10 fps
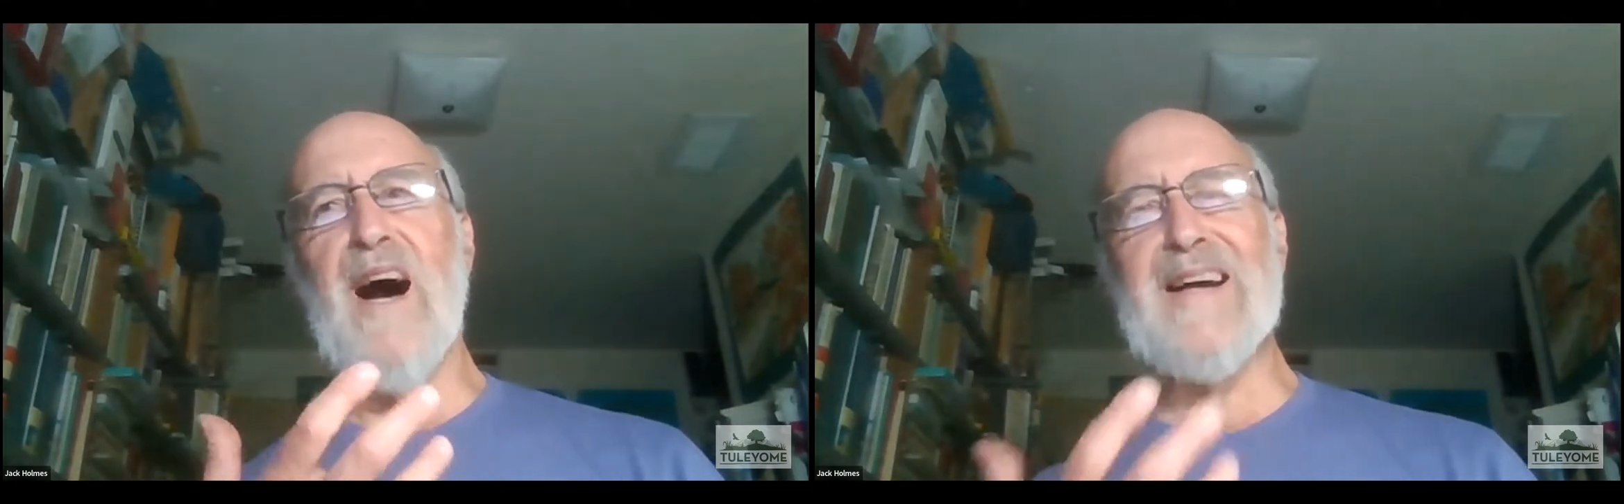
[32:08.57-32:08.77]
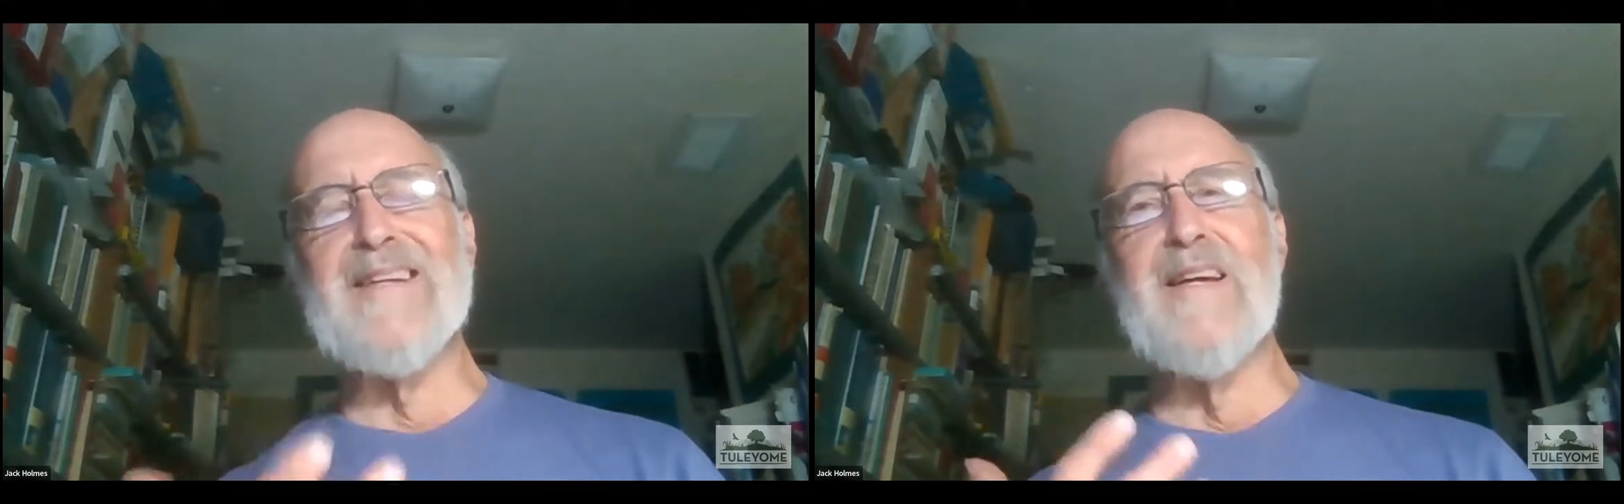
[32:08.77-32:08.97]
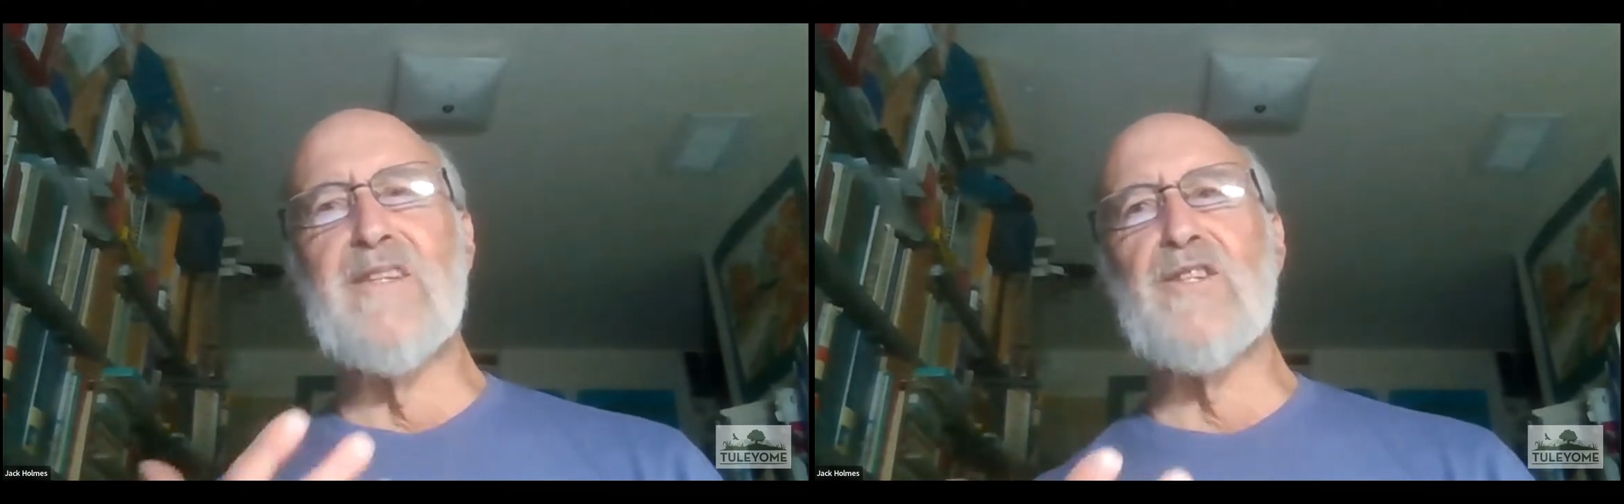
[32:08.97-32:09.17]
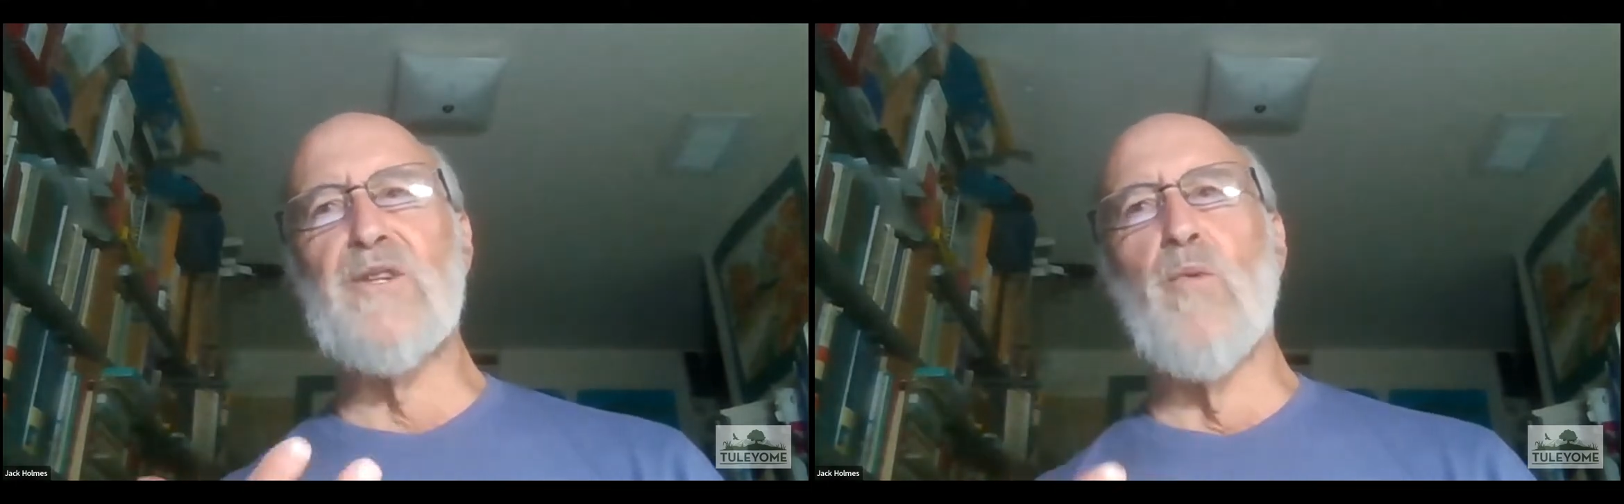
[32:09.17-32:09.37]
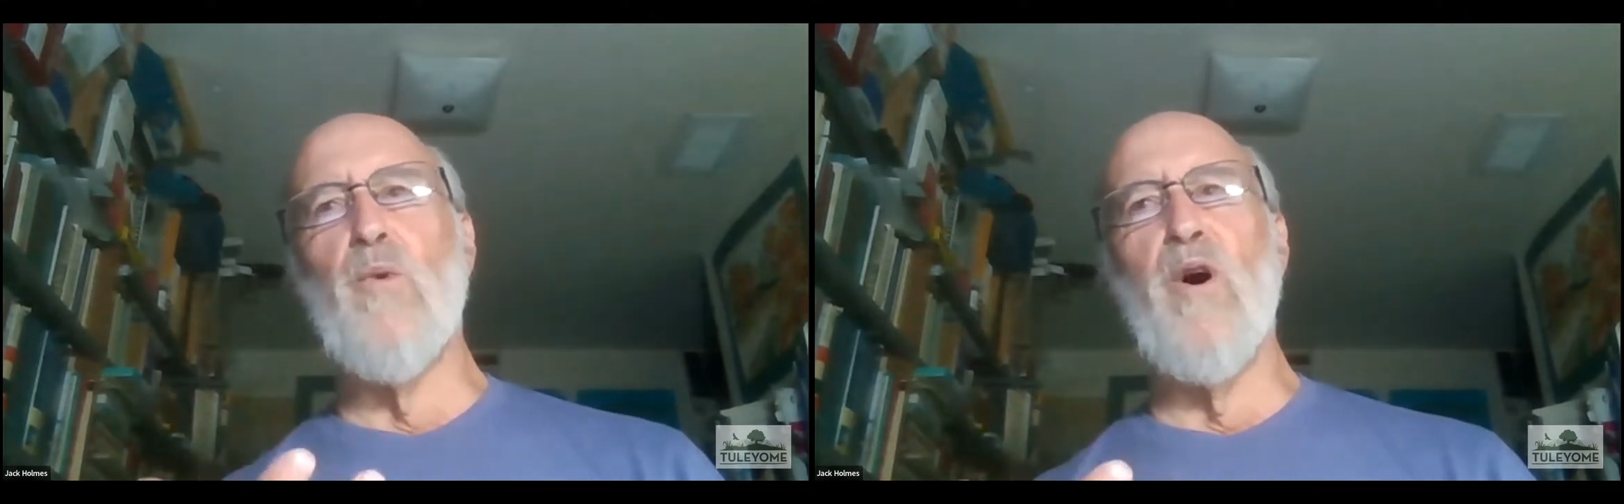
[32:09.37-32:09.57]

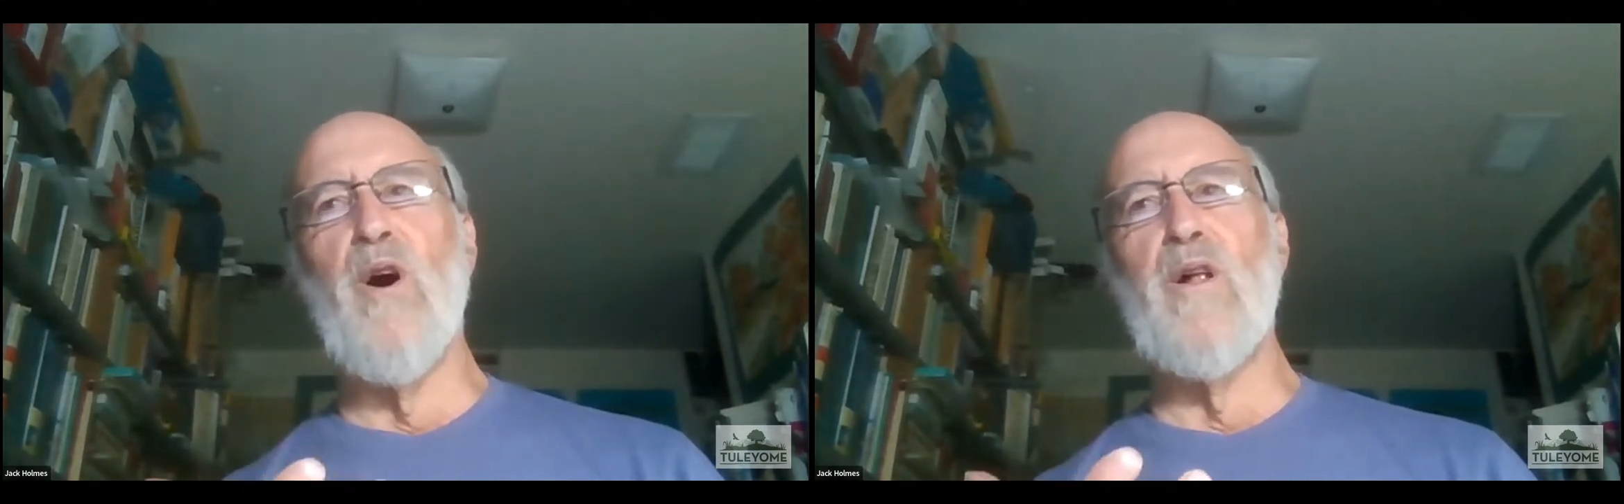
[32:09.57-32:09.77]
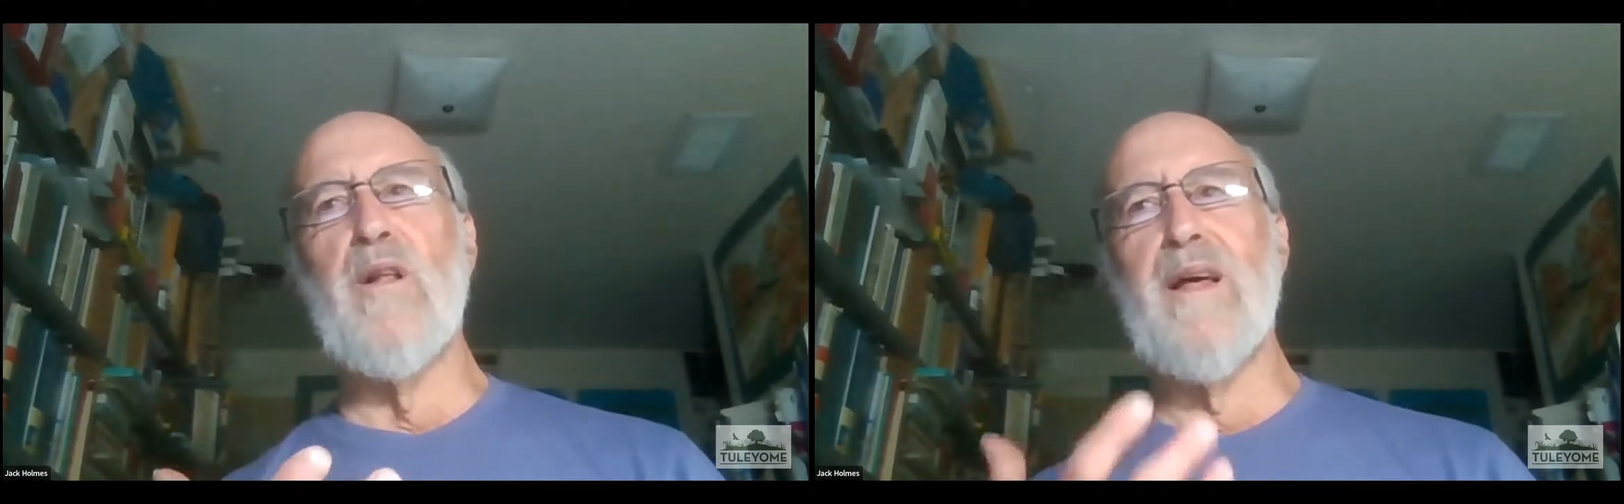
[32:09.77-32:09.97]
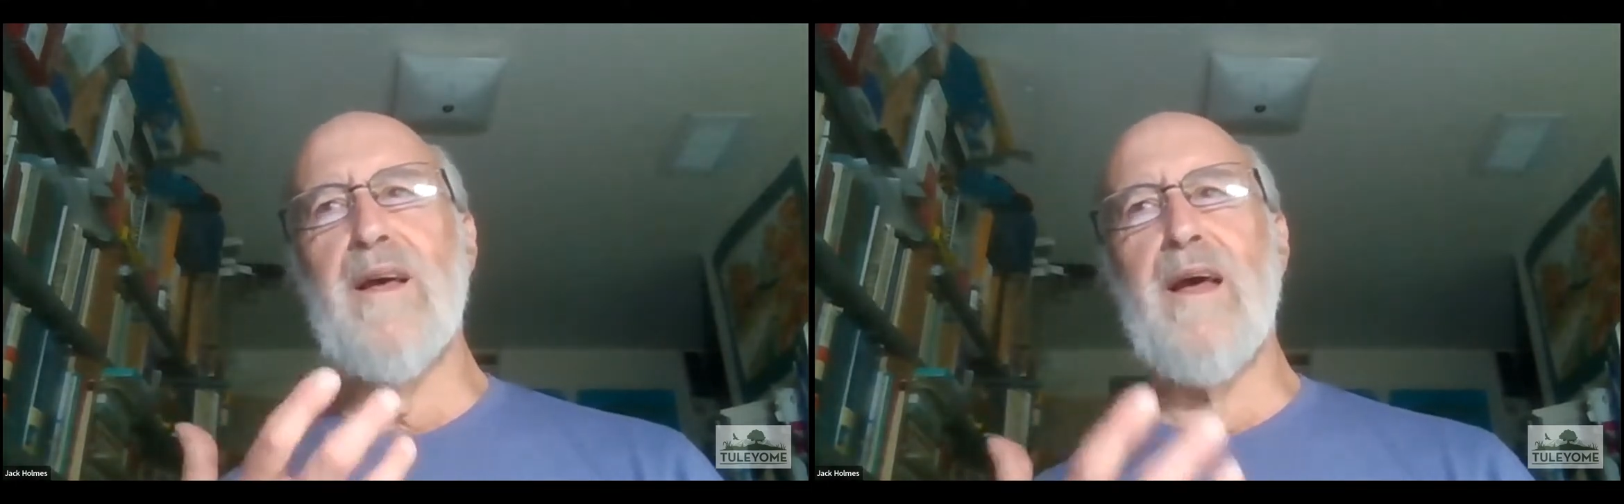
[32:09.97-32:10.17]
against a wall